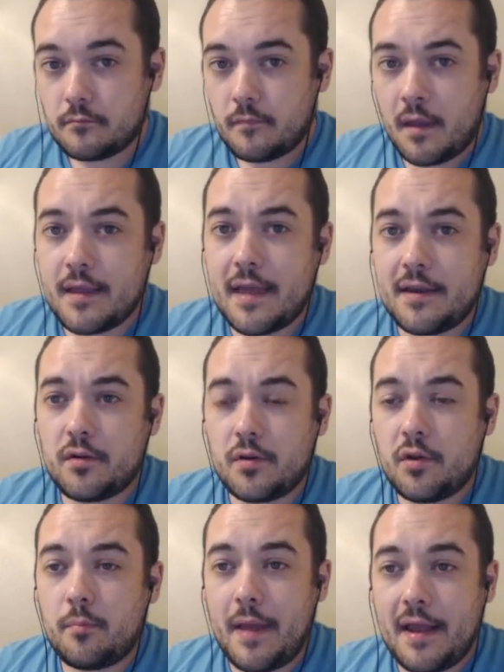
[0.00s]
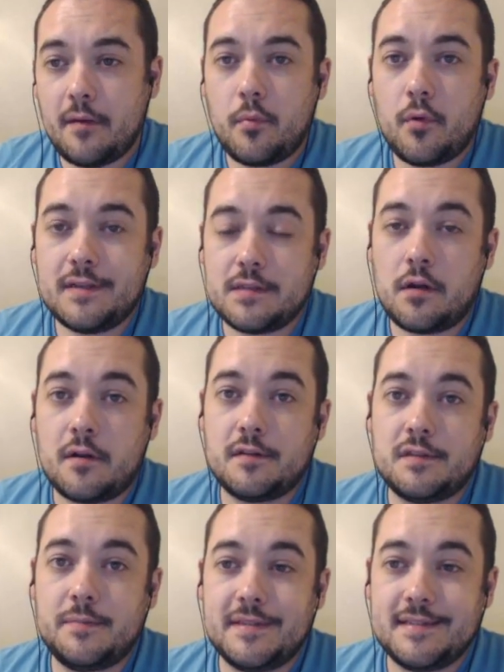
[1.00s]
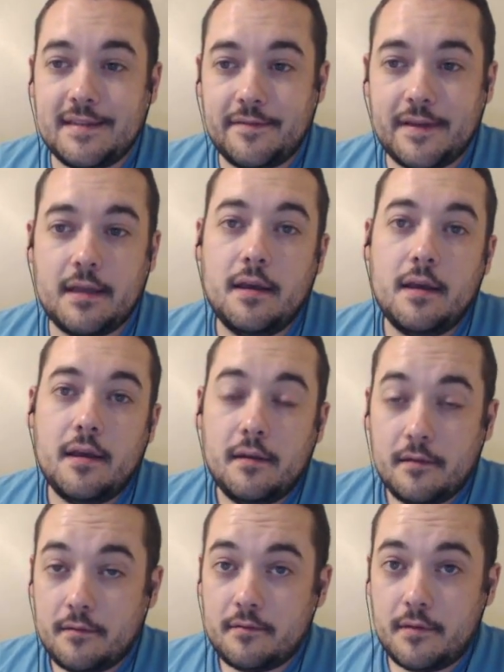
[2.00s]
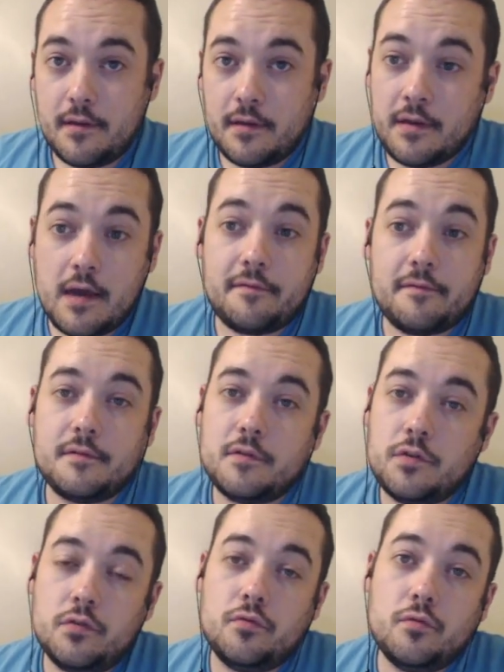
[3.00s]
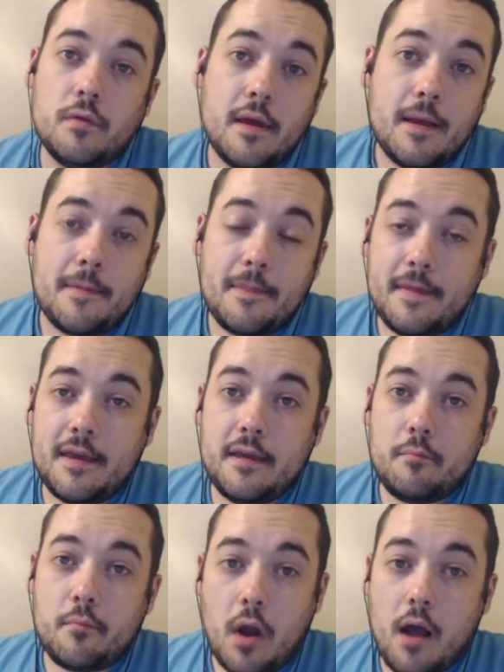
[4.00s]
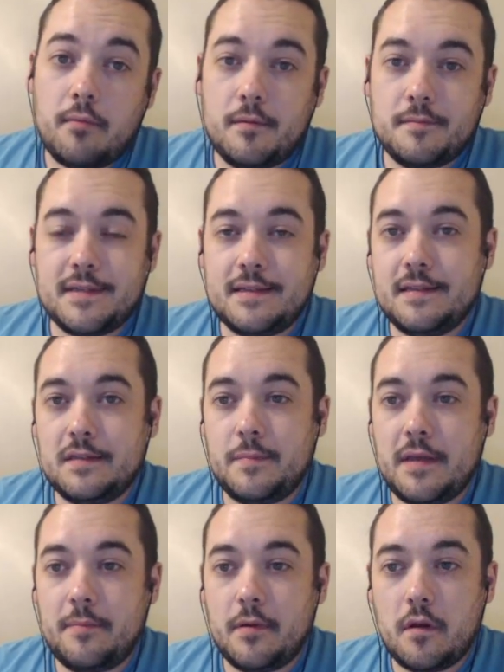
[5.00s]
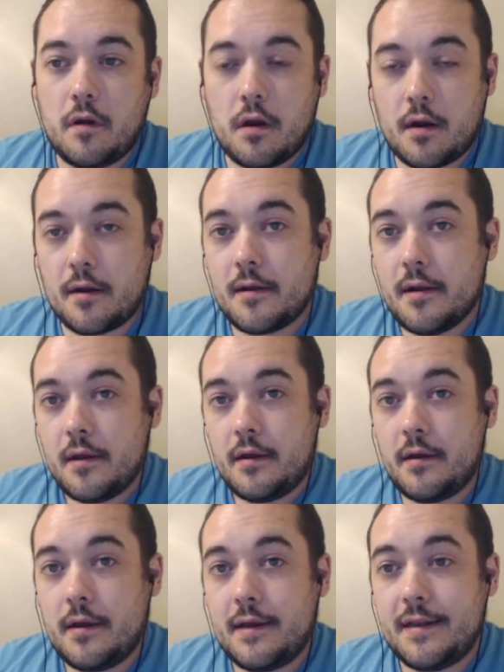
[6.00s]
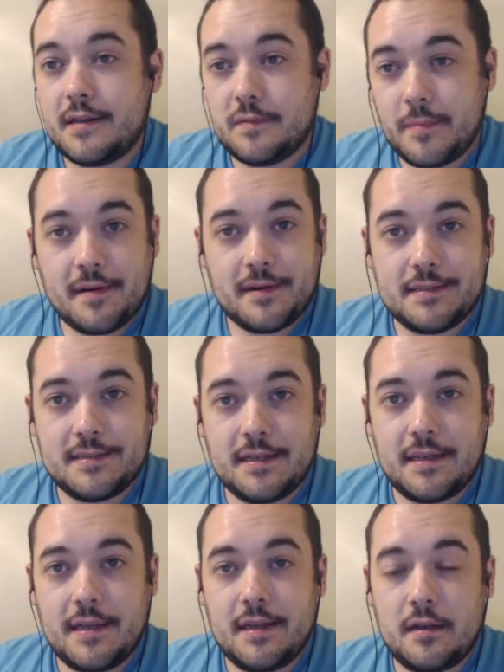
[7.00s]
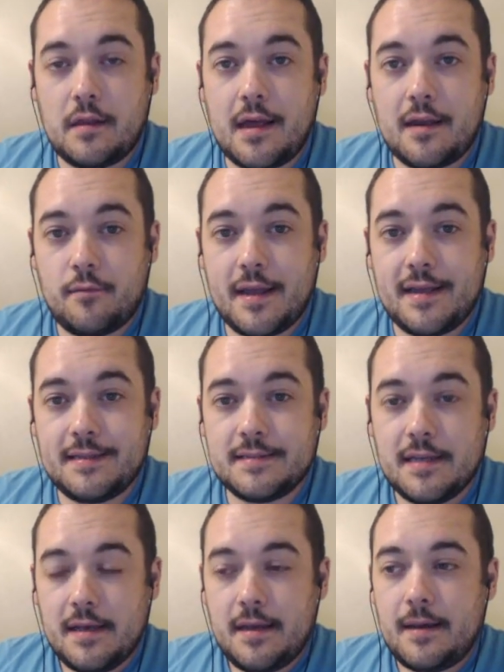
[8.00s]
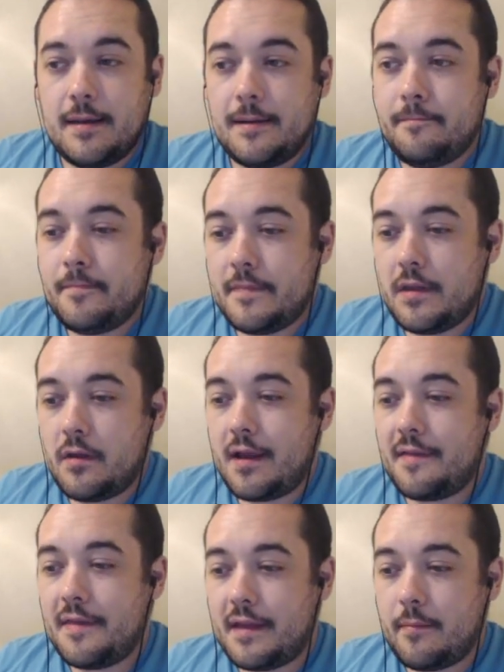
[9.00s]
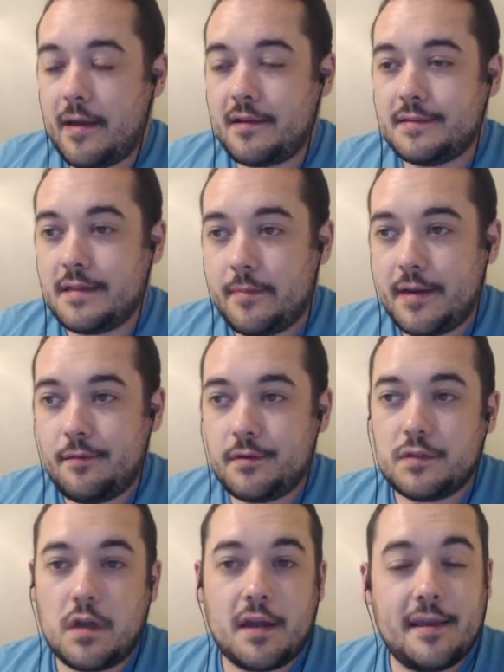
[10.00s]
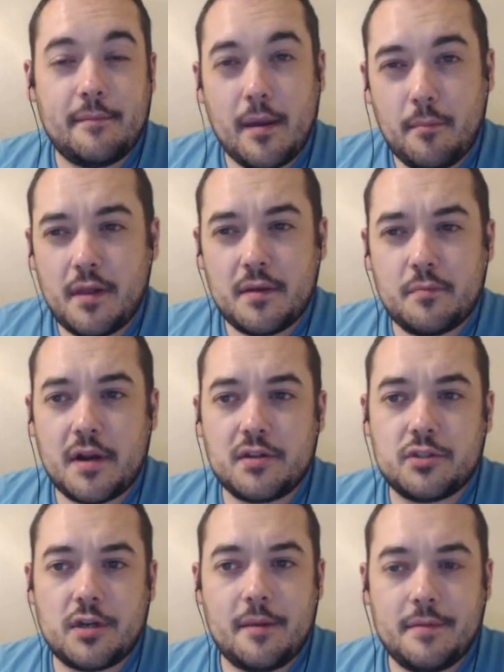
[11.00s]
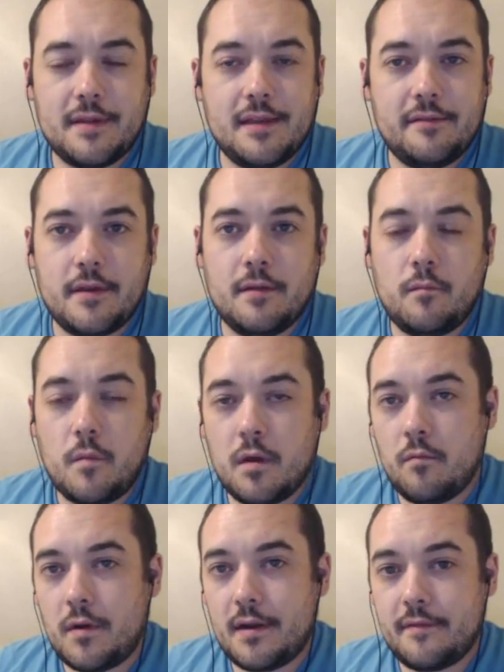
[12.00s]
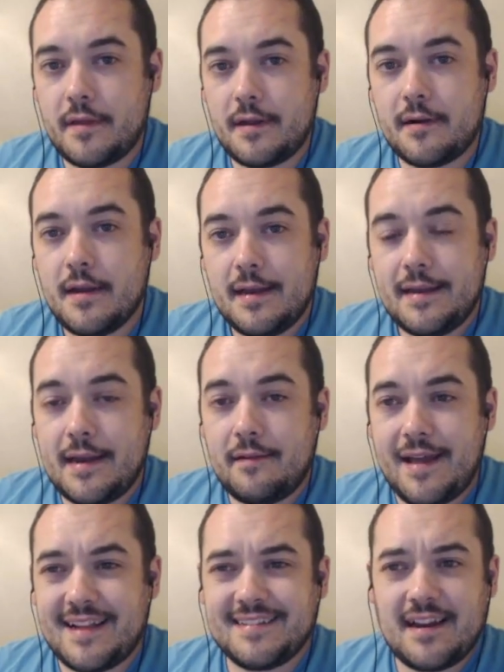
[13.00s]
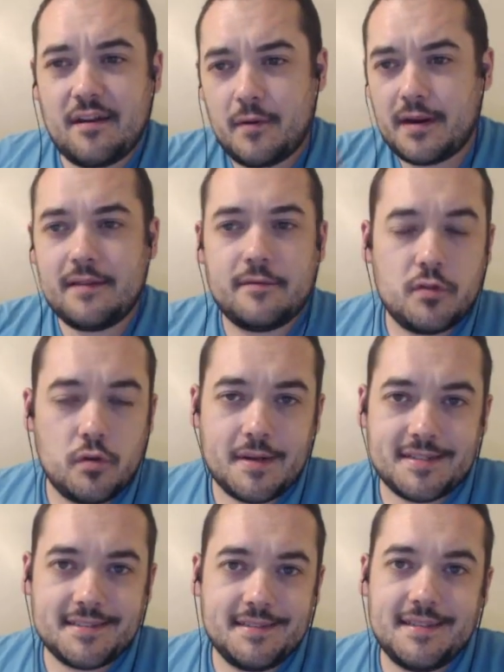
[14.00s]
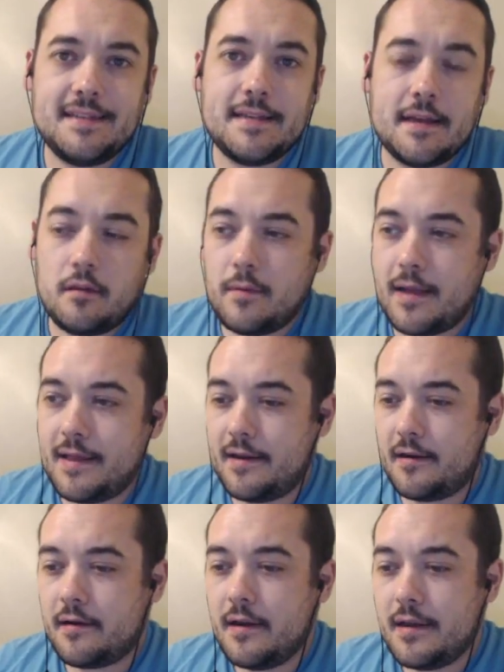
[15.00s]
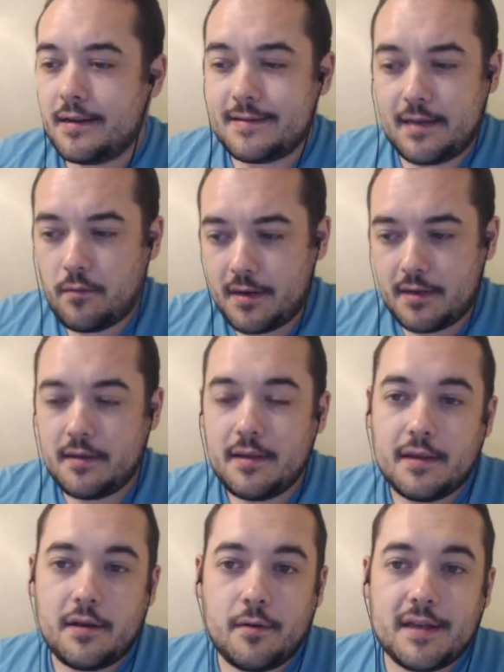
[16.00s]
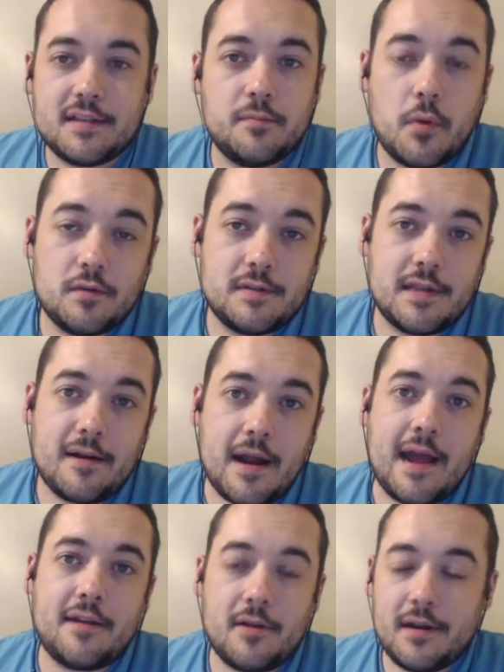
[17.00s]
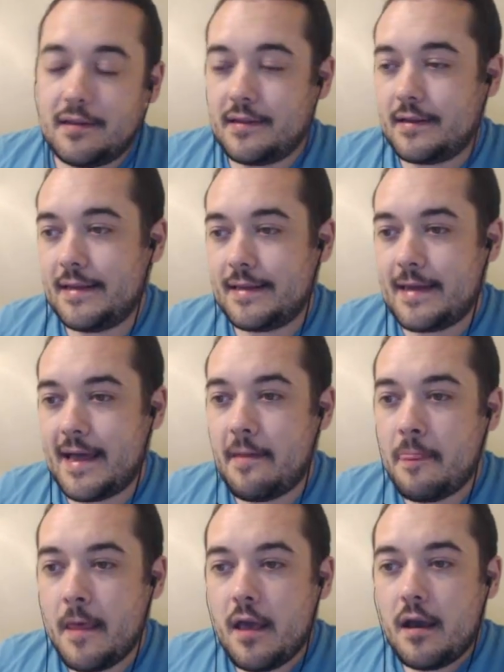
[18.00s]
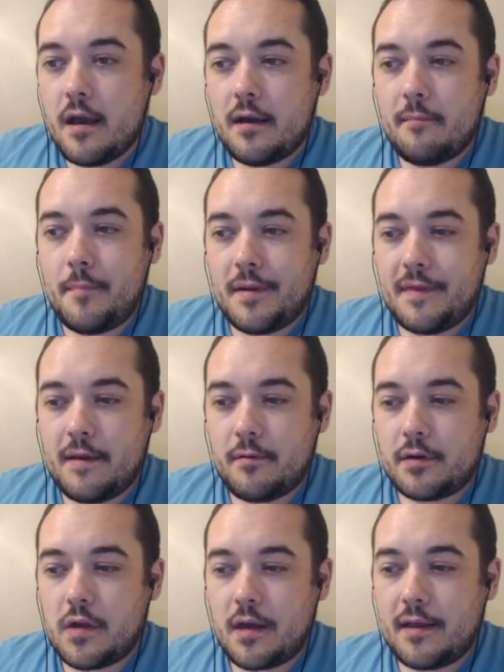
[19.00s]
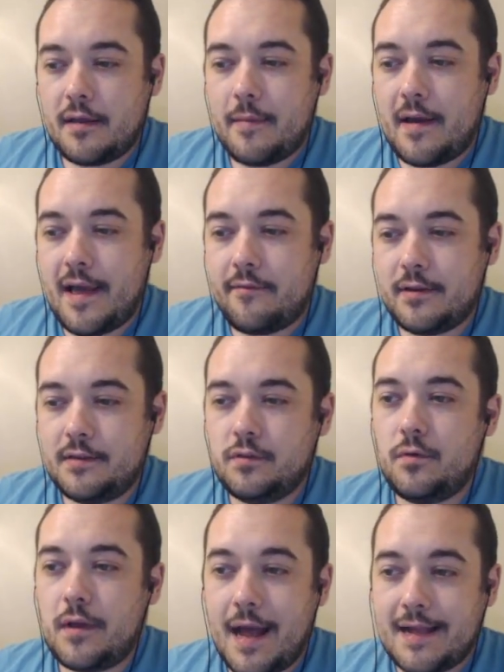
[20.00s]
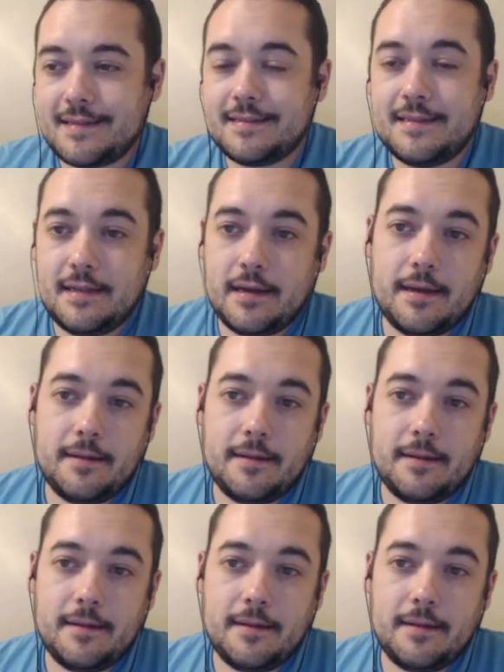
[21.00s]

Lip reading: again, your pain points aren't specific enough to the problems that these people are experiencing in a lot of ways. I think about somebody was talking about blood pressure, I believe, in one of their native ads, and I don't want to give too much detail away here because I don't want to, expose their ad or anything like that. But they were talking about having to constantly,